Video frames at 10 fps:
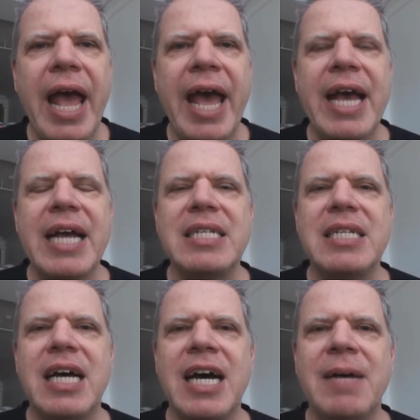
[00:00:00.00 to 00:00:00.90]

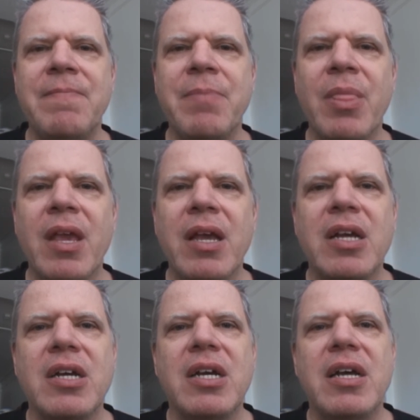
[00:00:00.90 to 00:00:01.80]
And
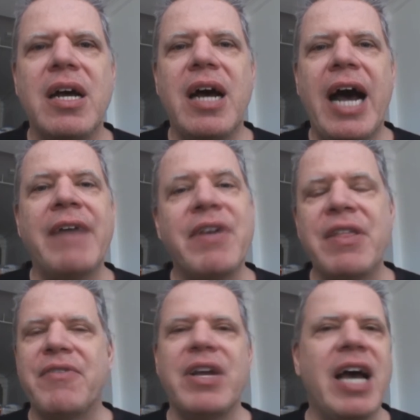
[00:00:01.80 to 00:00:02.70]
I
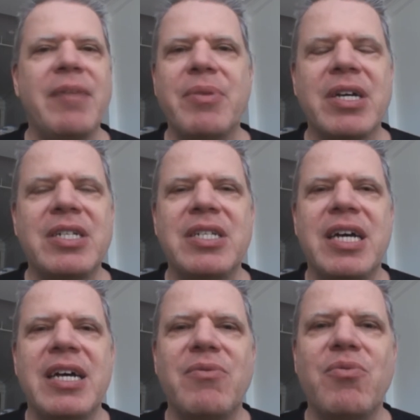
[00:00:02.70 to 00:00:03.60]
found that very odd, because
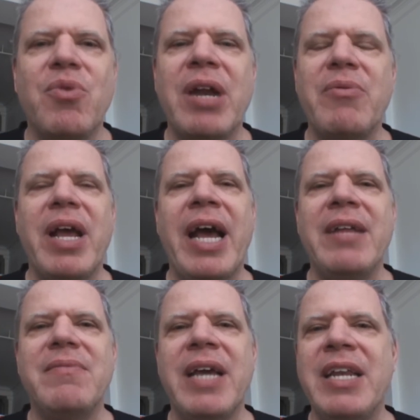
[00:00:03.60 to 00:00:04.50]

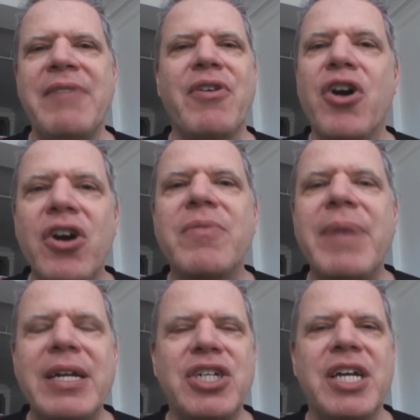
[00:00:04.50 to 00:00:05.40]
I had never heard
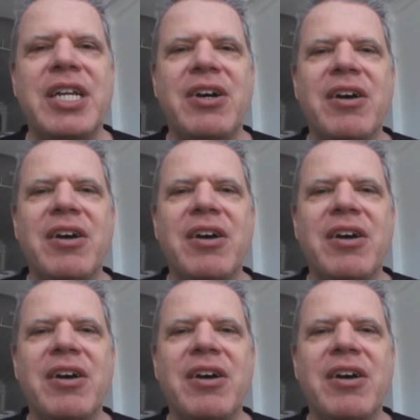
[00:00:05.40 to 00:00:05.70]
about J.D.